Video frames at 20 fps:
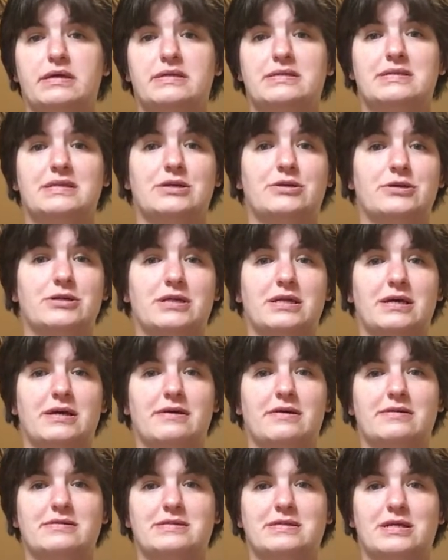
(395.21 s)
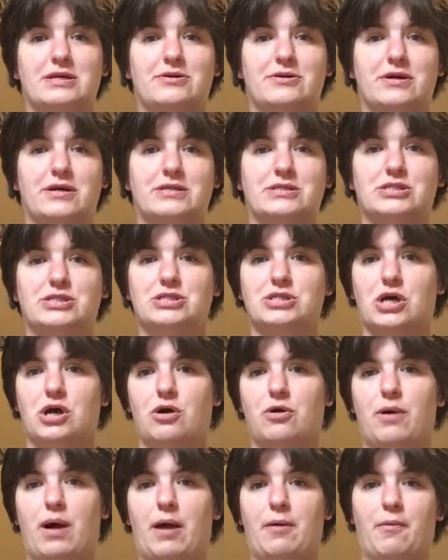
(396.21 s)
secret,
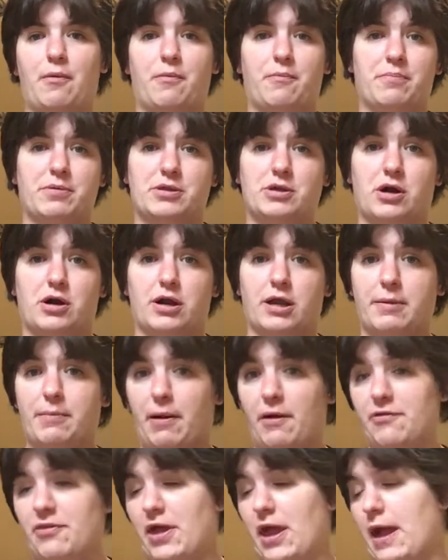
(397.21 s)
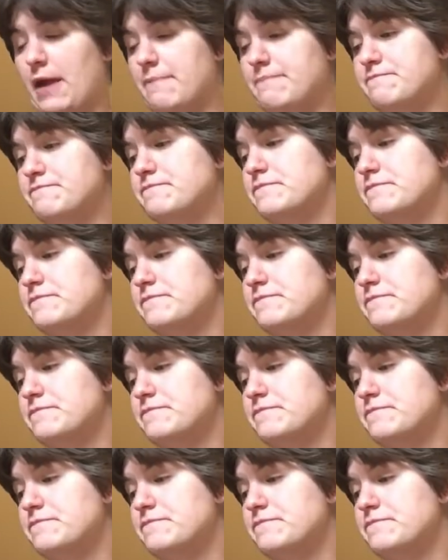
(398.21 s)
so I won't be talking about that.